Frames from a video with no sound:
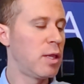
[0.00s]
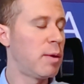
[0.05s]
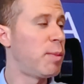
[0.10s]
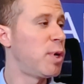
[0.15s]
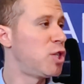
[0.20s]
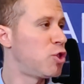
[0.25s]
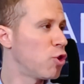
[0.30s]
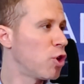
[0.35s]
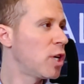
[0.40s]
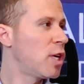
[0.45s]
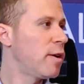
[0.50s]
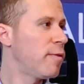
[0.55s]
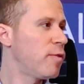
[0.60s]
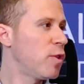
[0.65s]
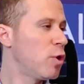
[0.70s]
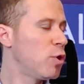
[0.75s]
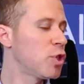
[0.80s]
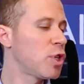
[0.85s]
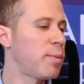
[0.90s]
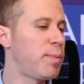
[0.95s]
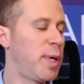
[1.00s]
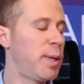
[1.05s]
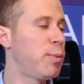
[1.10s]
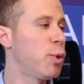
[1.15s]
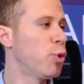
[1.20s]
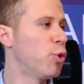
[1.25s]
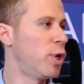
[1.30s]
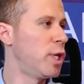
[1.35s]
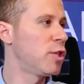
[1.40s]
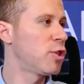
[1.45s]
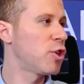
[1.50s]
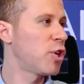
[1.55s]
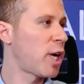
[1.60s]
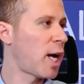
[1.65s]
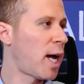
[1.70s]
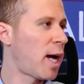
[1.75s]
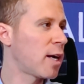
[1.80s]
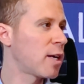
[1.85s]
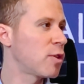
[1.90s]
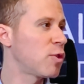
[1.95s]
the majority of those are people who
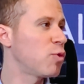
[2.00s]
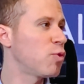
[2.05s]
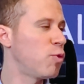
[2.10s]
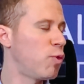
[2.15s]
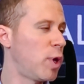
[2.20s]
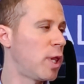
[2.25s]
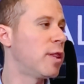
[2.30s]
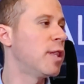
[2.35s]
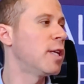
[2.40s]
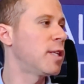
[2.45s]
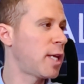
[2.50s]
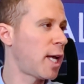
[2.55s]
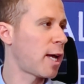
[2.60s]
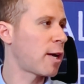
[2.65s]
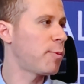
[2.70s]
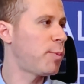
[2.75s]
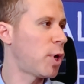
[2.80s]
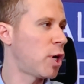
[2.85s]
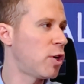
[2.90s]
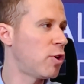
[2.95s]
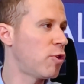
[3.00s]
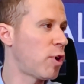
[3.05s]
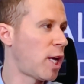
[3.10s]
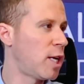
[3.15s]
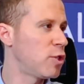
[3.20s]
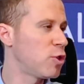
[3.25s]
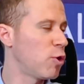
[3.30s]
interact with the tech part, right?